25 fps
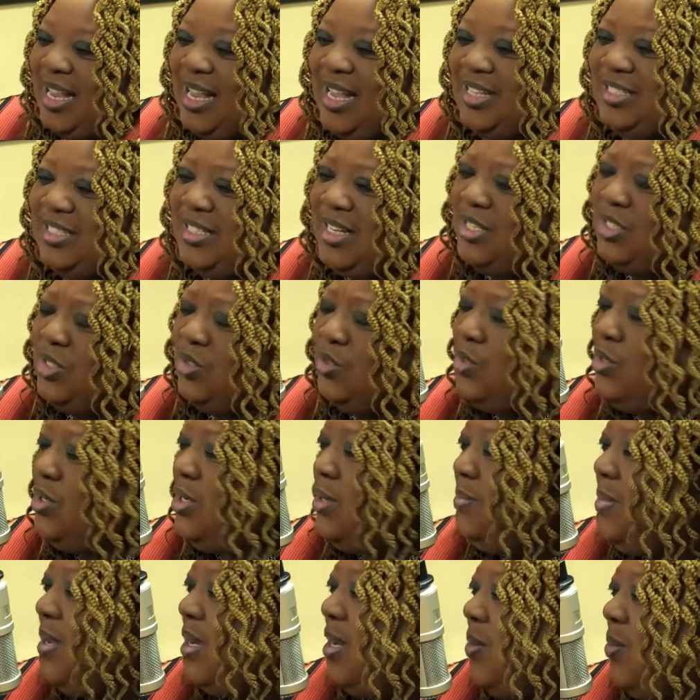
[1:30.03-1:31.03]
and she has
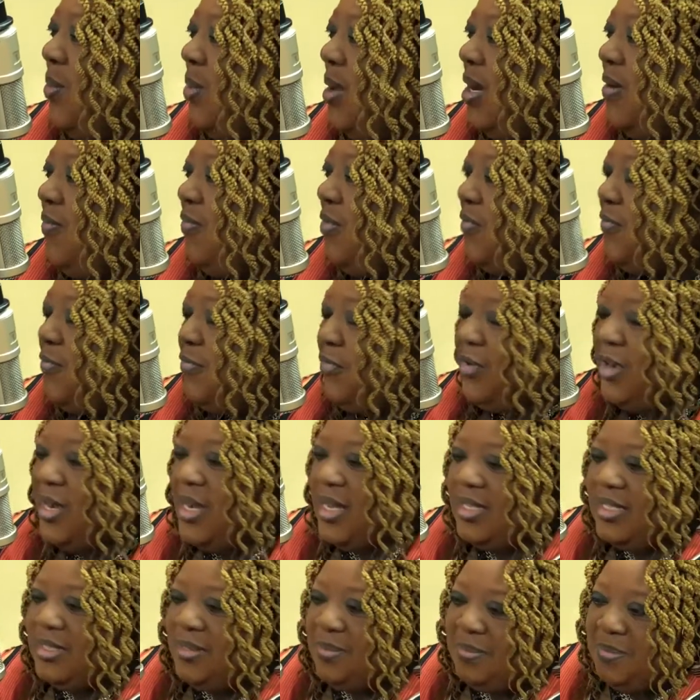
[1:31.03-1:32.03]
truly been a wonderful
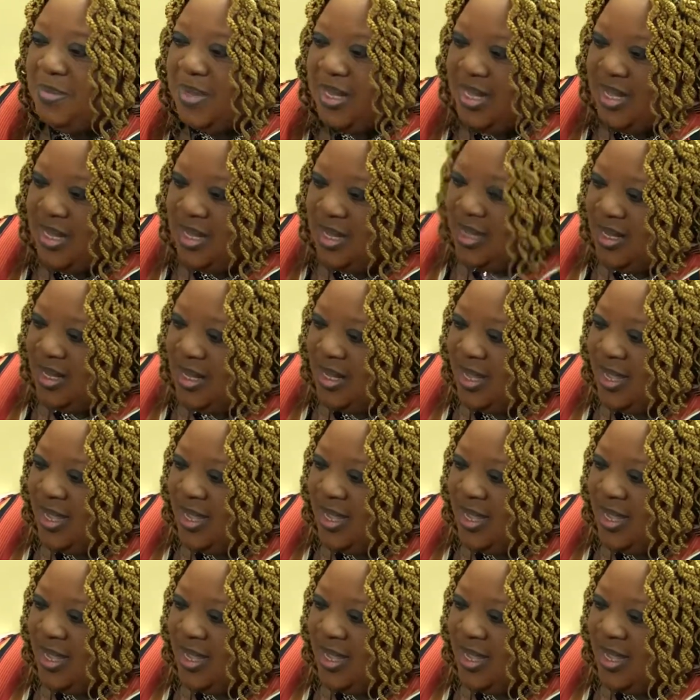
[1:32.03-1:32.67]
friend to me,